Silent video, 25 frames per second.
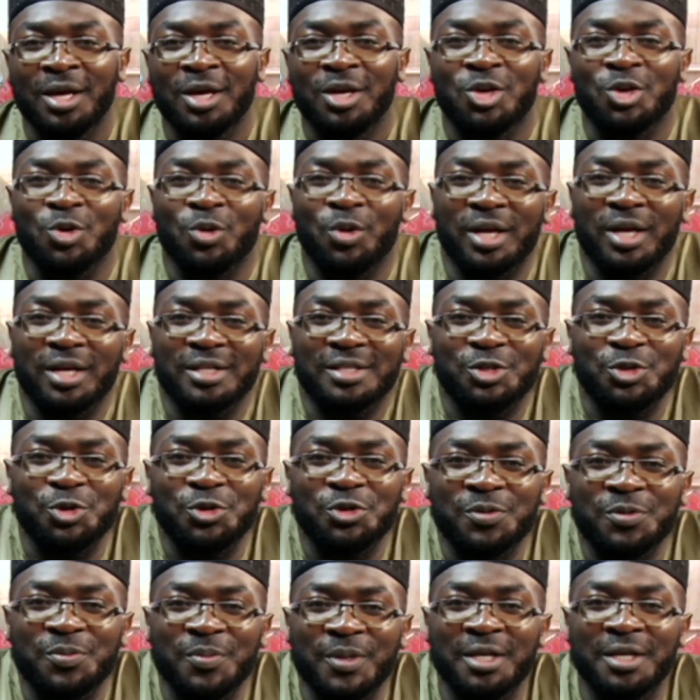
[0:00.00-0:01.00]
You'll
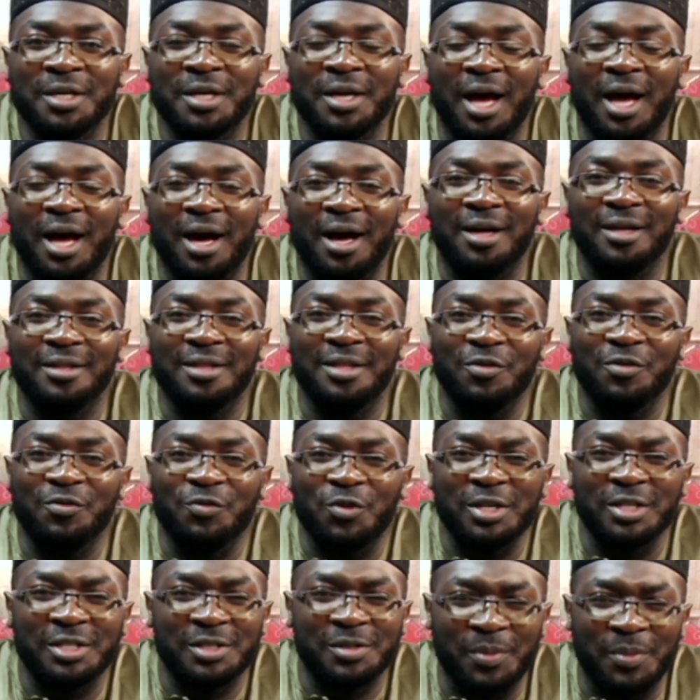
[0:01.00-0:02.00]
excuse me, uh, the
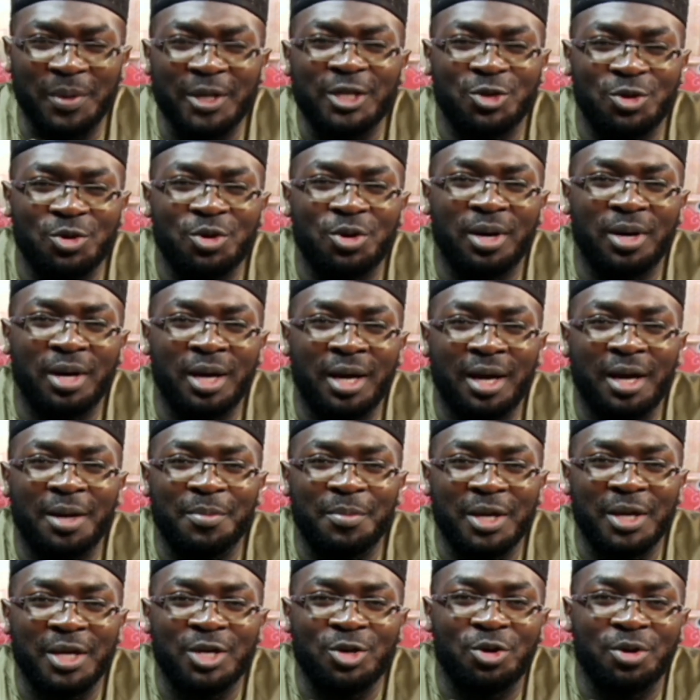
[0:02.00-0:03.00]
voice may, uh,
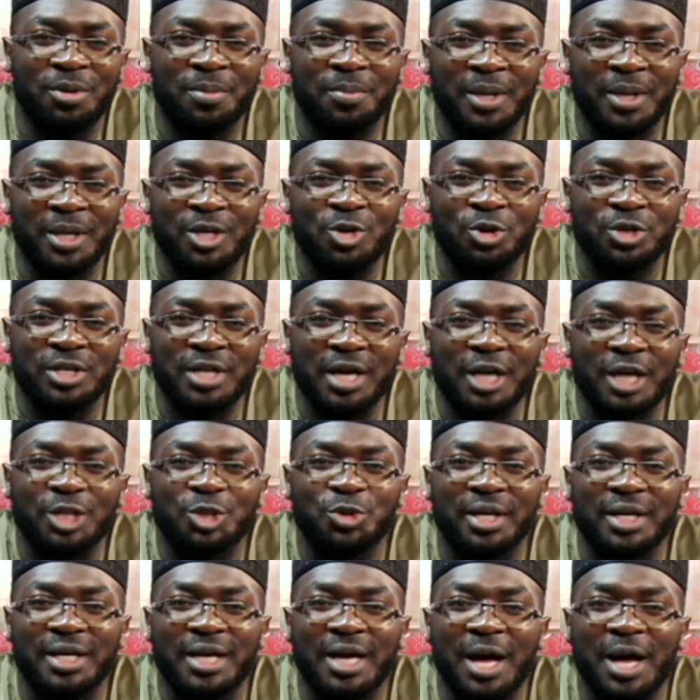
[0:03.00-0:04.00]
may, not, may not
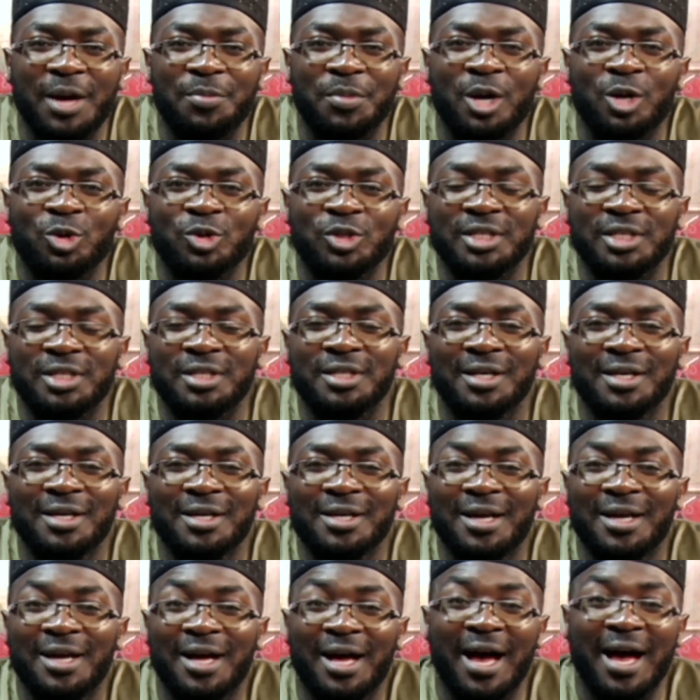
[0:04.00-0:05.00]
actually come out
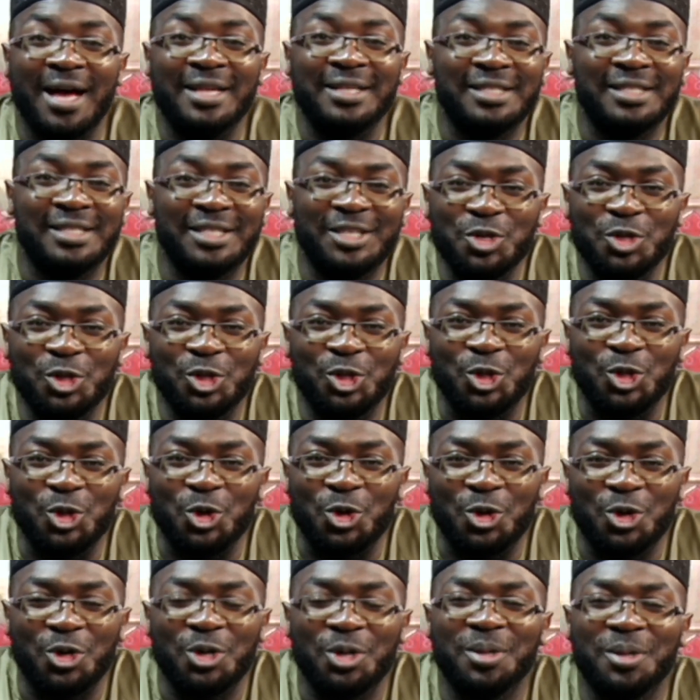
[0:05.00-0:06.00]
as
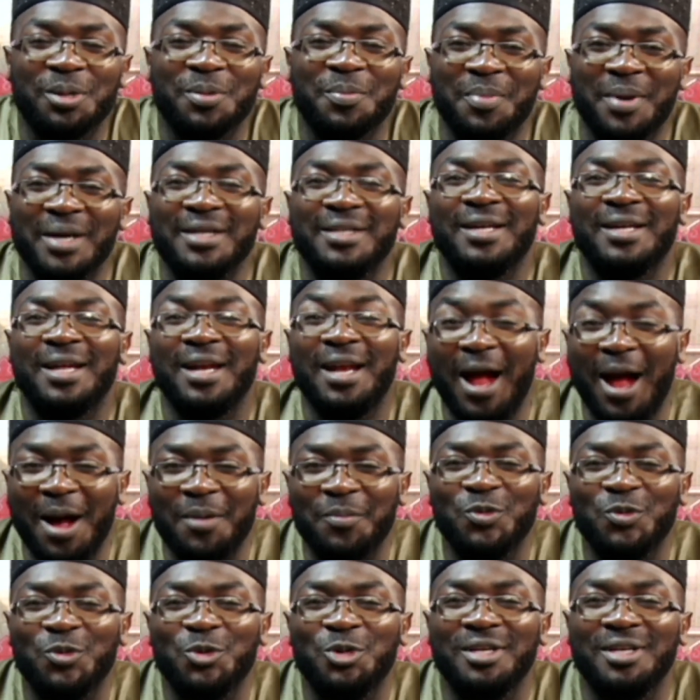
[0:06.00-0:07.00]
usual, but
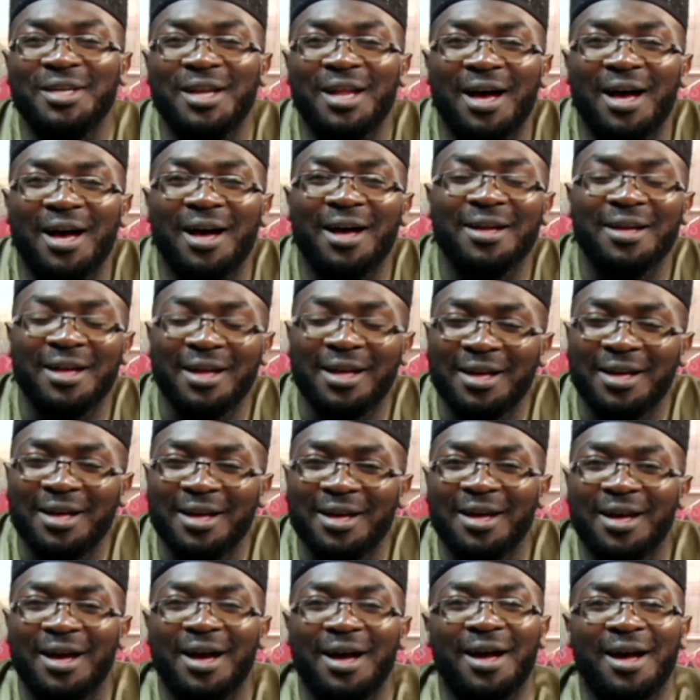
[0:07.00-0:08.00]
alhamdulillah,
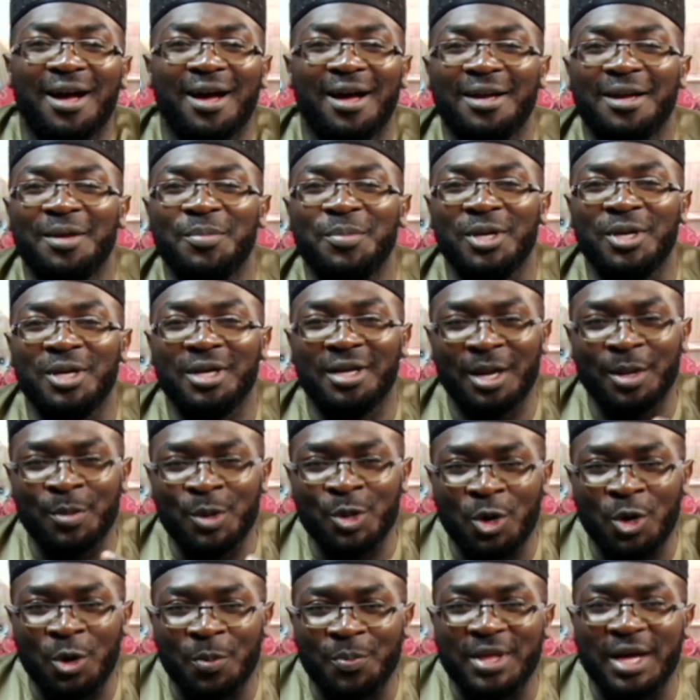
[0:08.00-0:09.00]
uh, let me let me
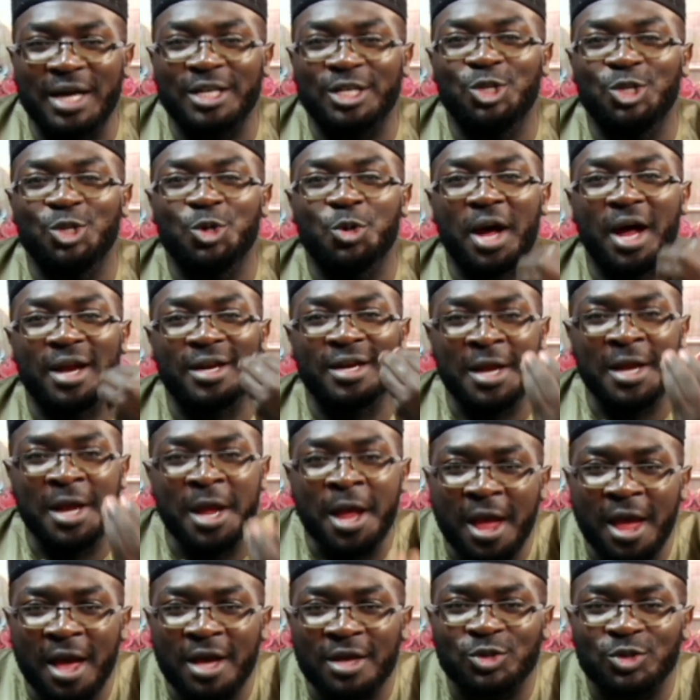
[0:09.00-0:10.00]
hope that you can
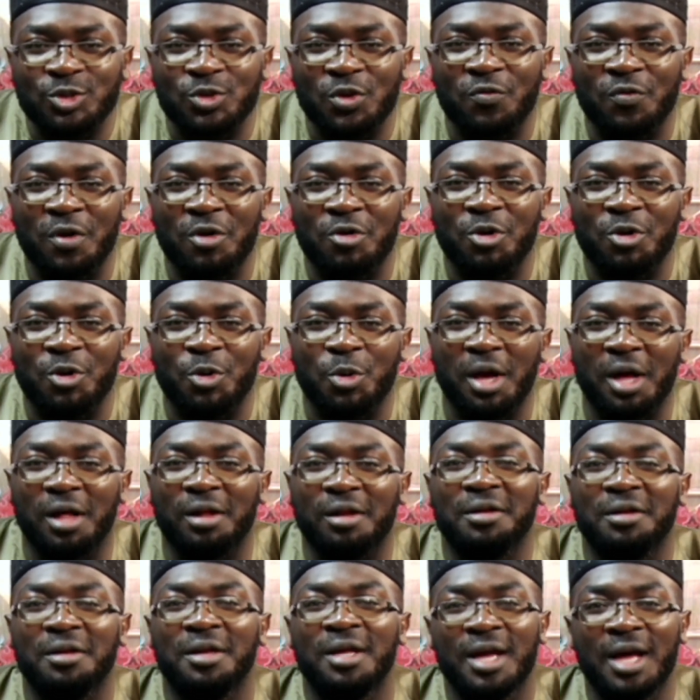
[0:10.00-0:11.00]
hear so very
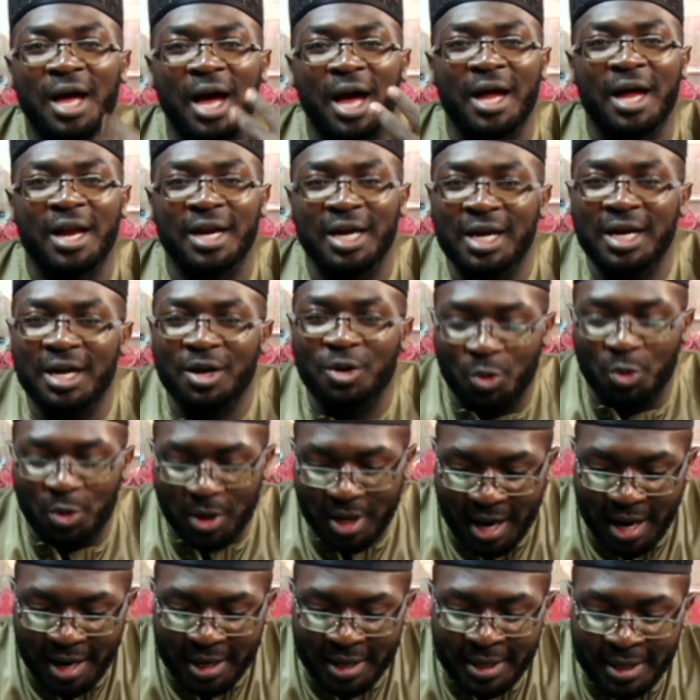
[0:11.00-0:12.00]
well and we
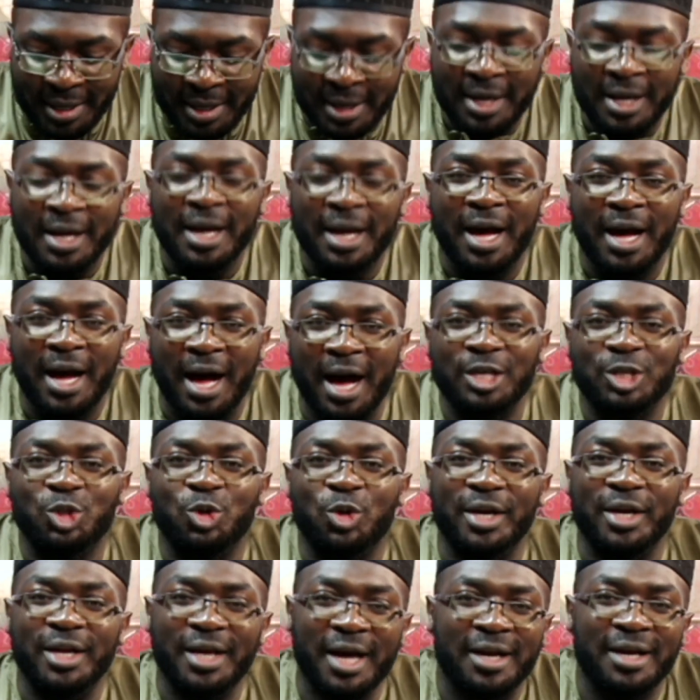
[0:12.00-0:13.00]
can
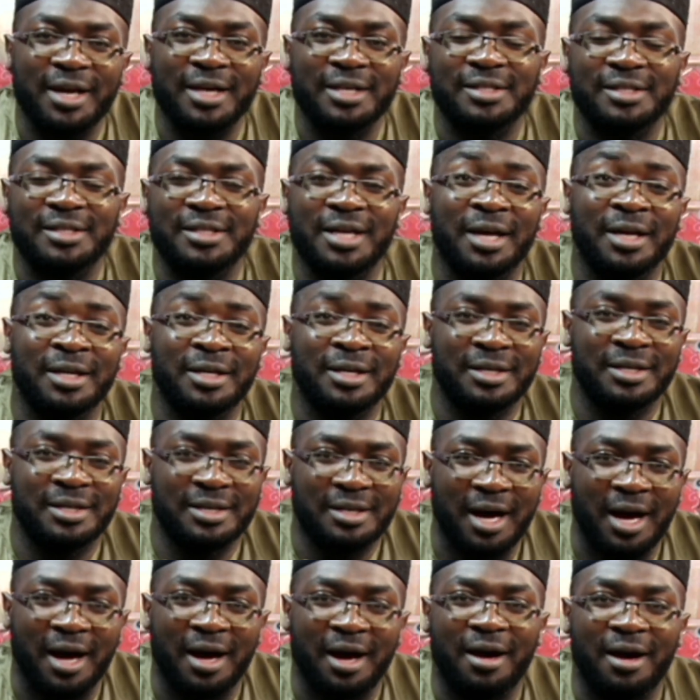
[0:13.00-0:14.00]
actually understand
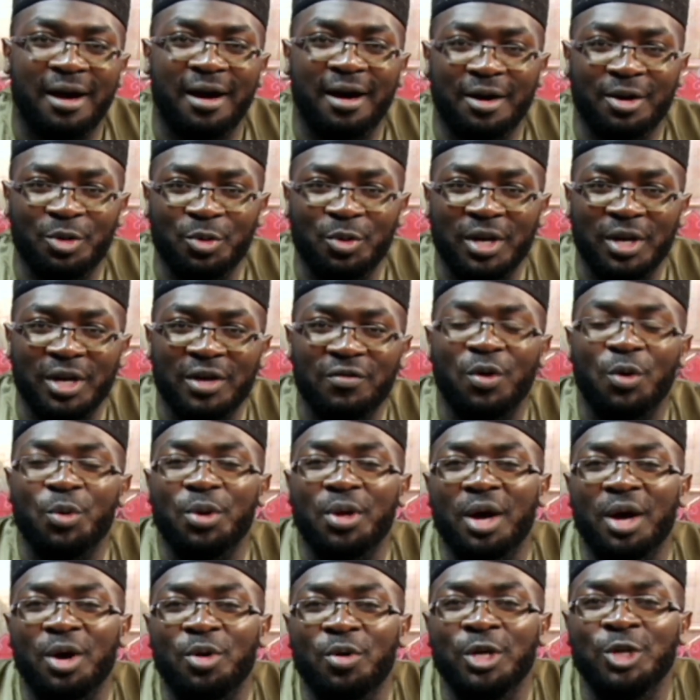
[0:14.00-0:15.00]
uh, whatever
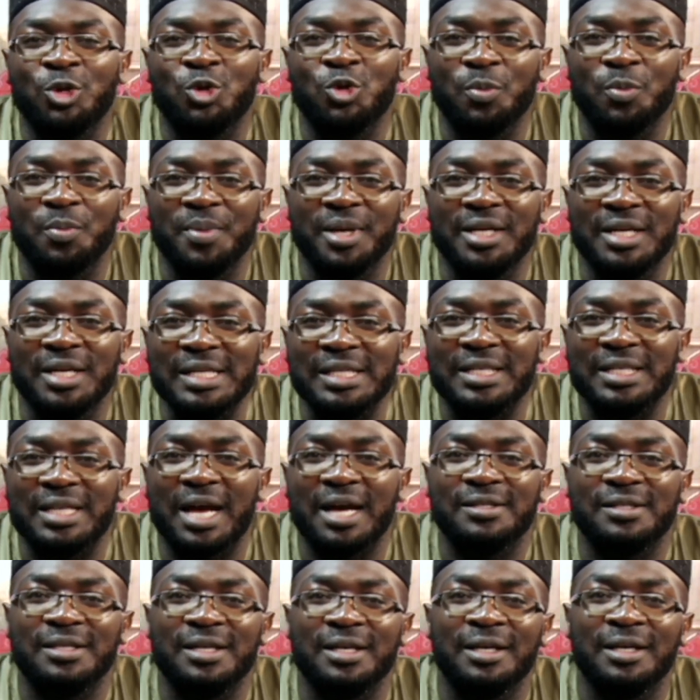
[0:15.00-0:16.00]
we are going to be
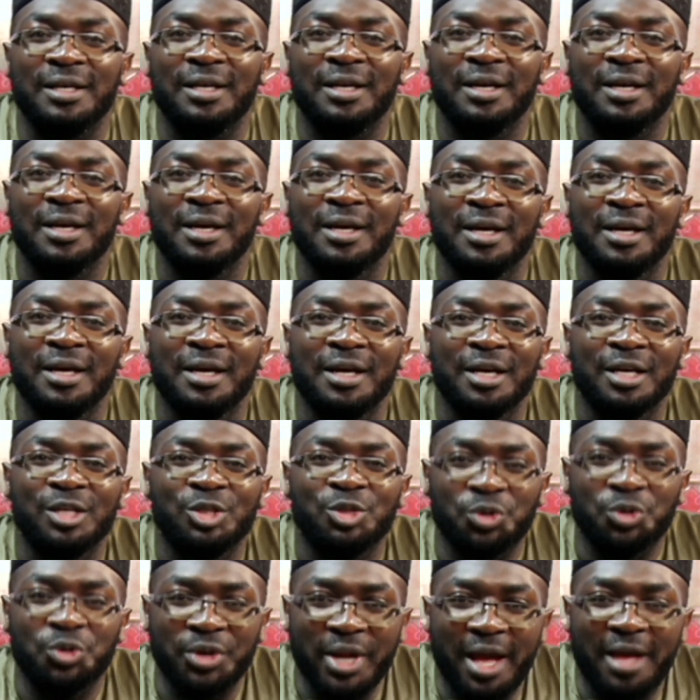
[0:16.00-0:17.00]
discussing
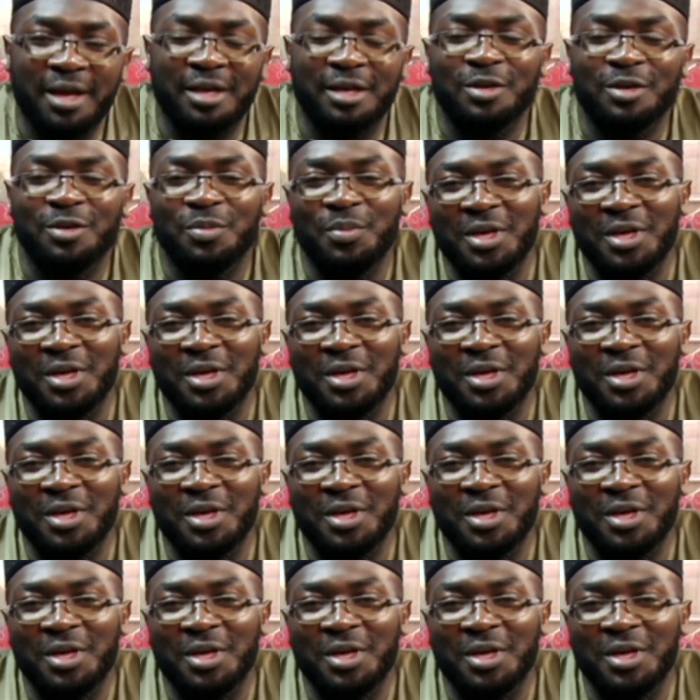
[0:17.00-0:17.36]
today.